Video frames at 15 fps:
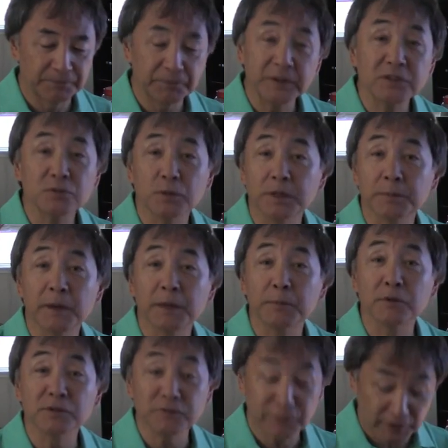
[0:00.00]
he's one of my
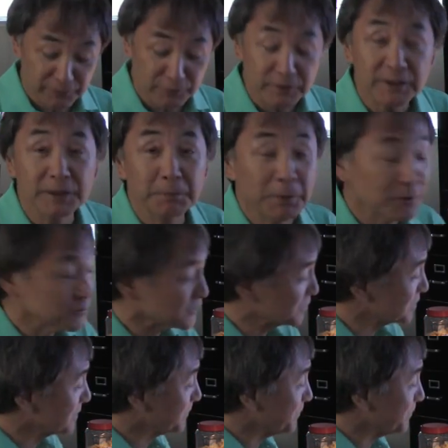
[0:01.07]
most favorite composers.